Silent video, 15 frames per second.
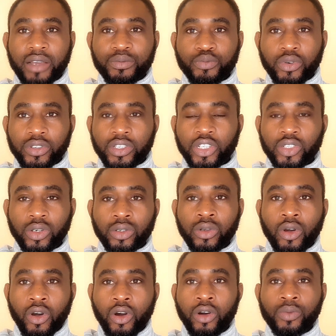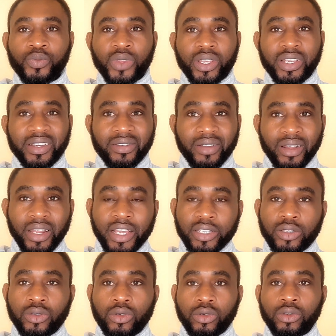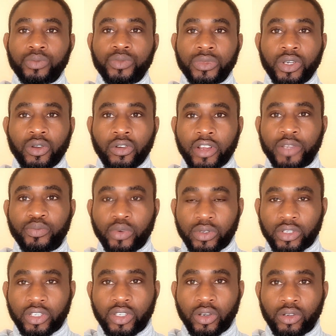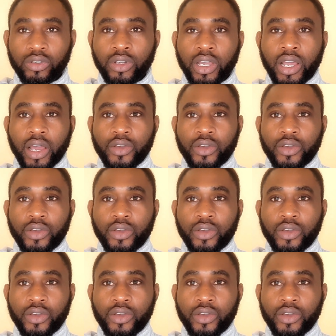position or relates to the current position